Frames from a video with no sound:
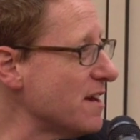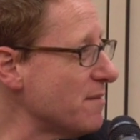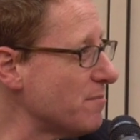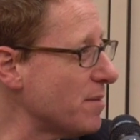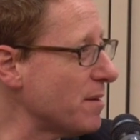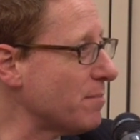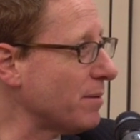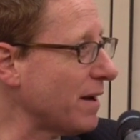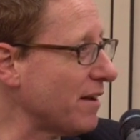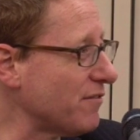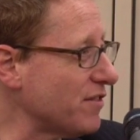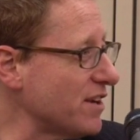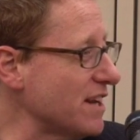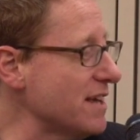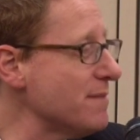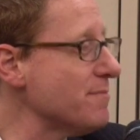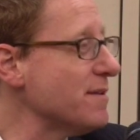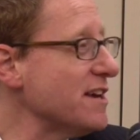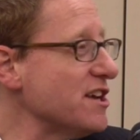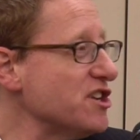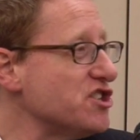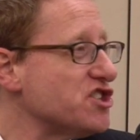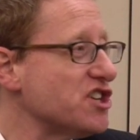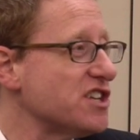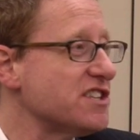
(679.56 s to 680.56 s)
people have an
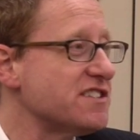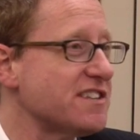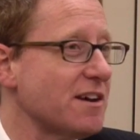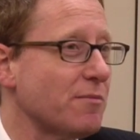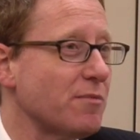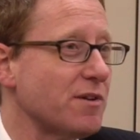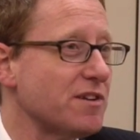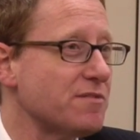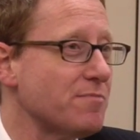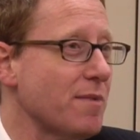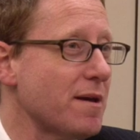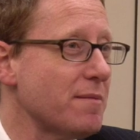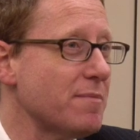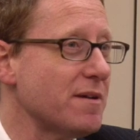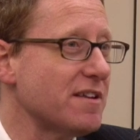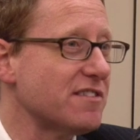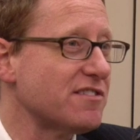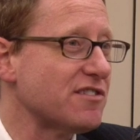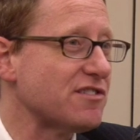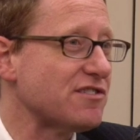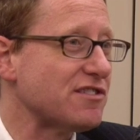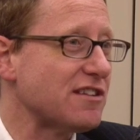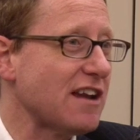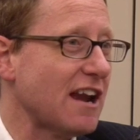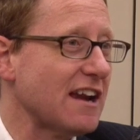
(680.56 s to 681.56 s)
image, in some ways maybe it's
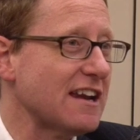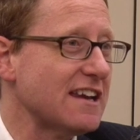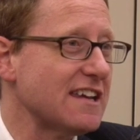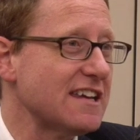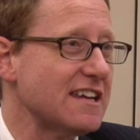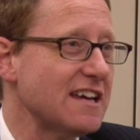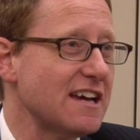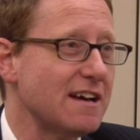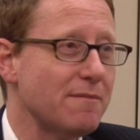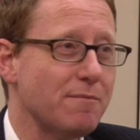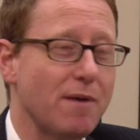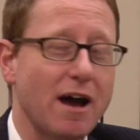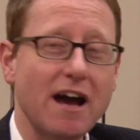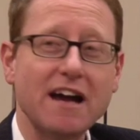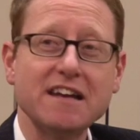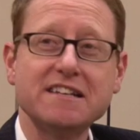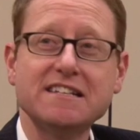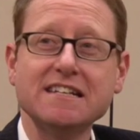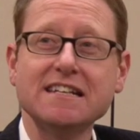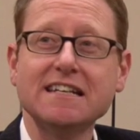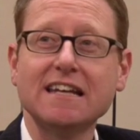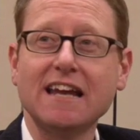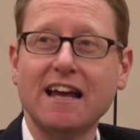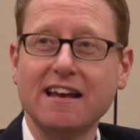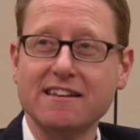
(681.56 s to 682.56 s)
a slightly
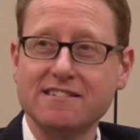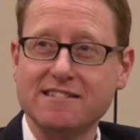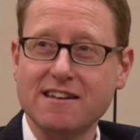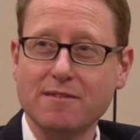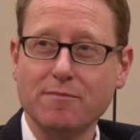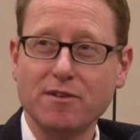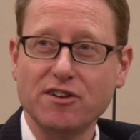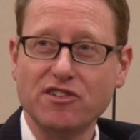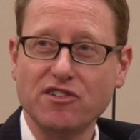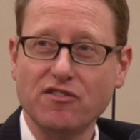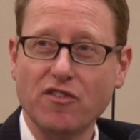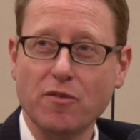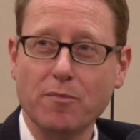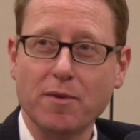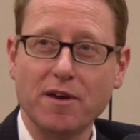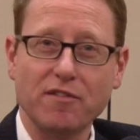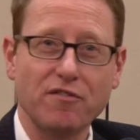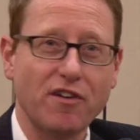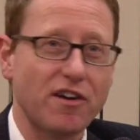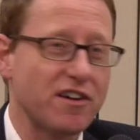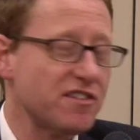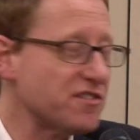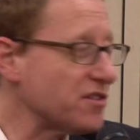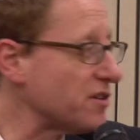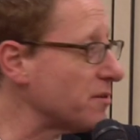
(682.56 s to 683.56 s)
idealized image of it being
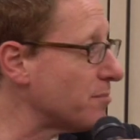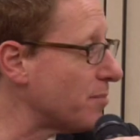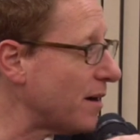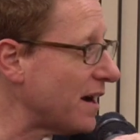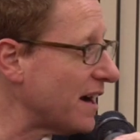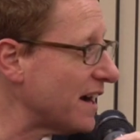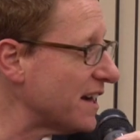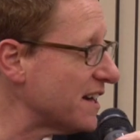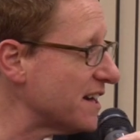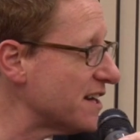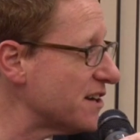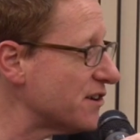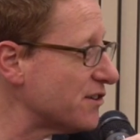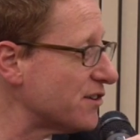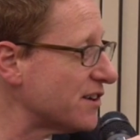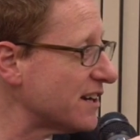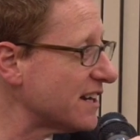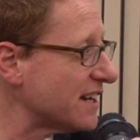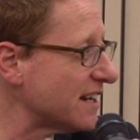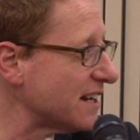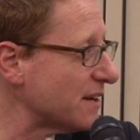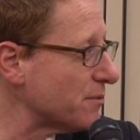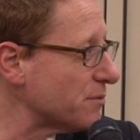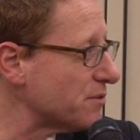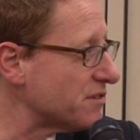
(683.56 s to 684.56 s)
very sort of
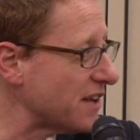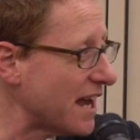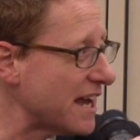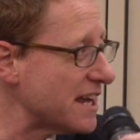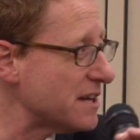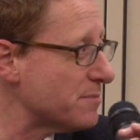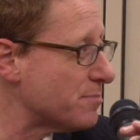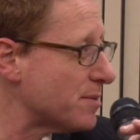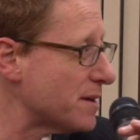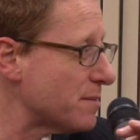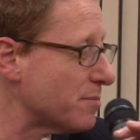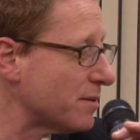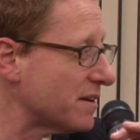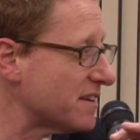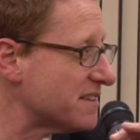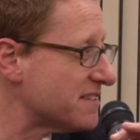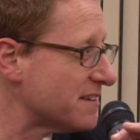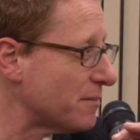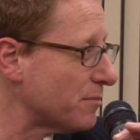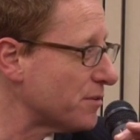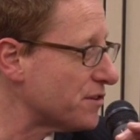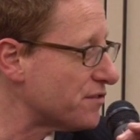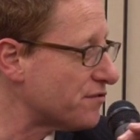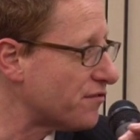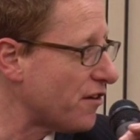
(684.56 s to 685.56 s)
pioneering, and it was 8 people in
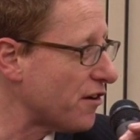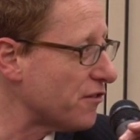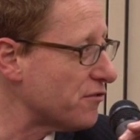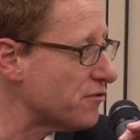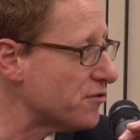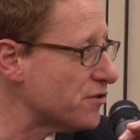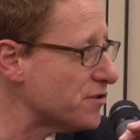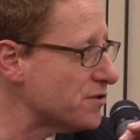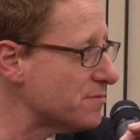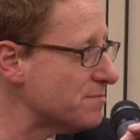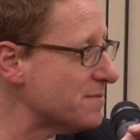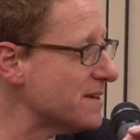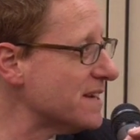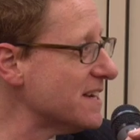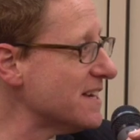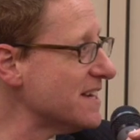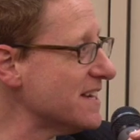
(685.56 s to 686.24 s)
someone's front room.